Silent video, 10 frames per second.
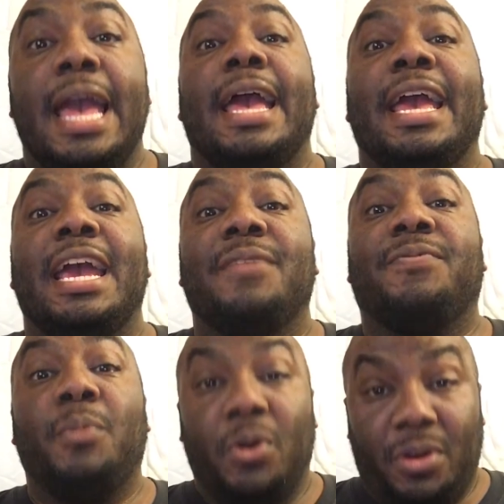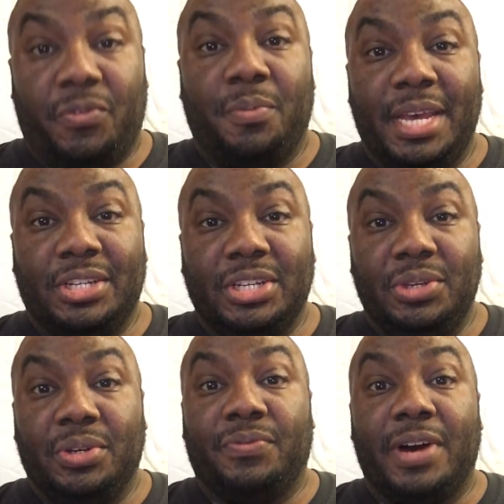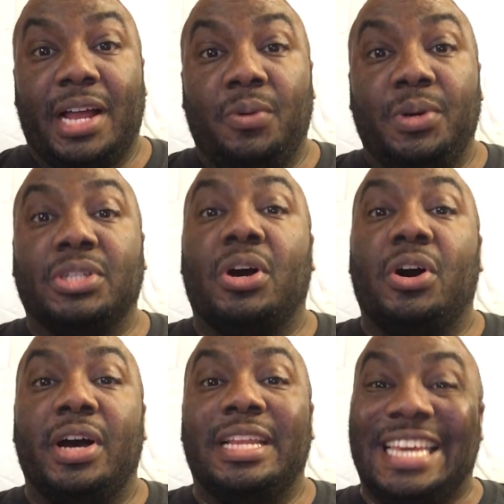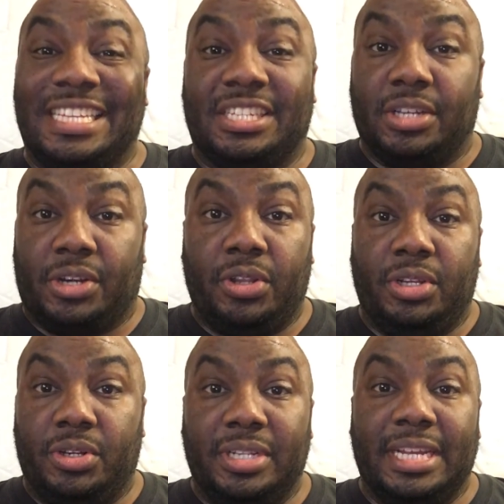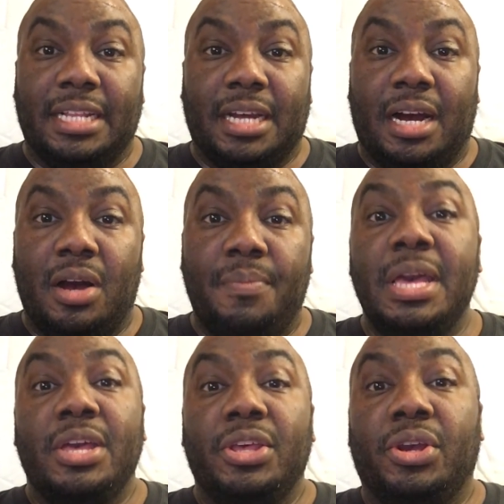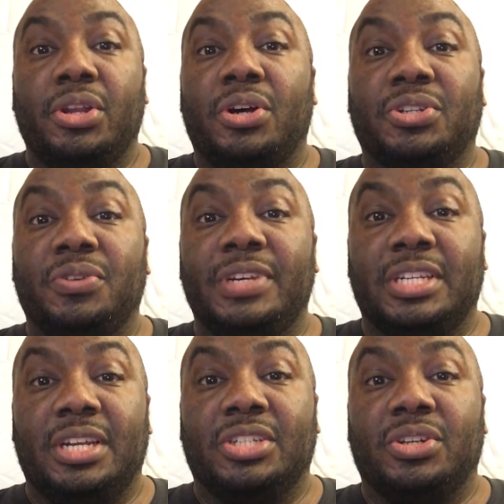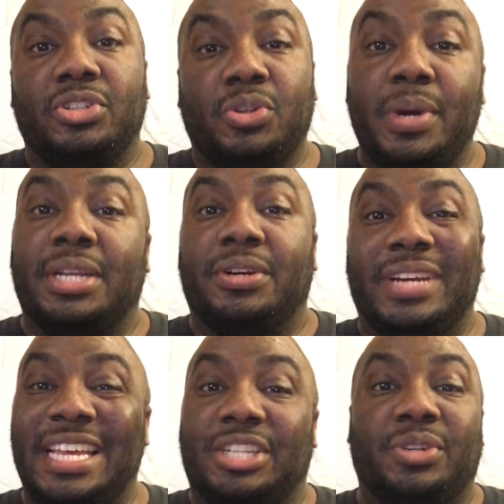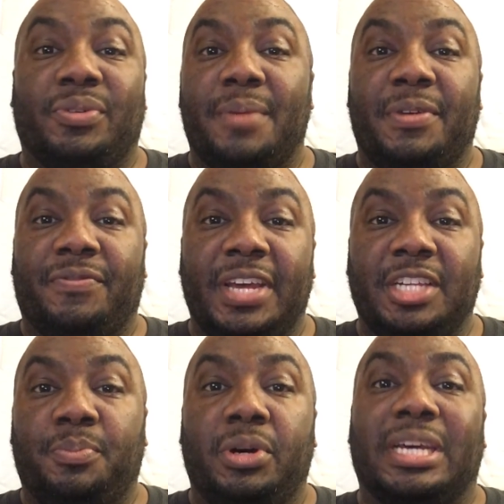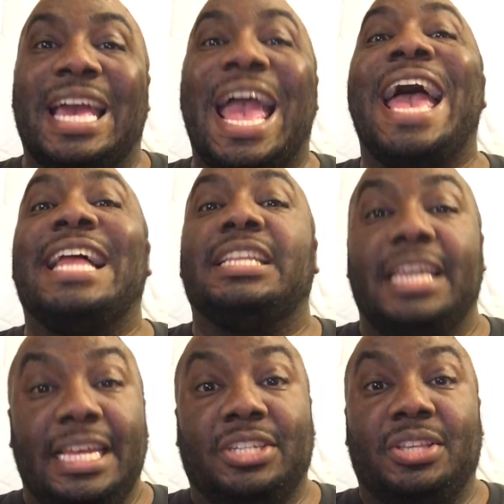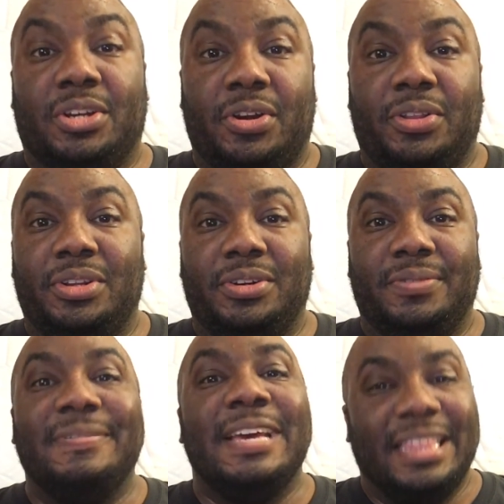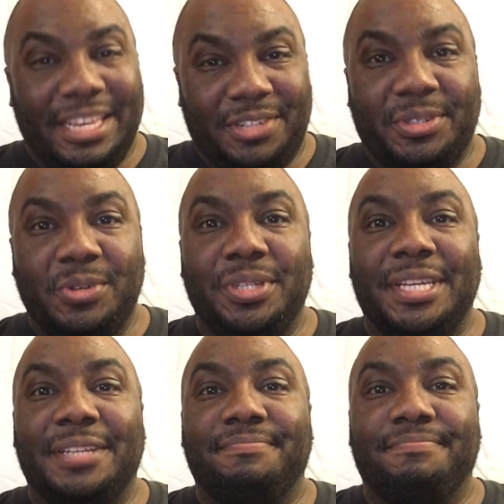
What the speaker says: And for more information, you can follow us on itsthecurlynerd.com. You can also visit us on Twitter, Instagram, and Facebook at It's The Curly Nerd. Thanks for tuning in.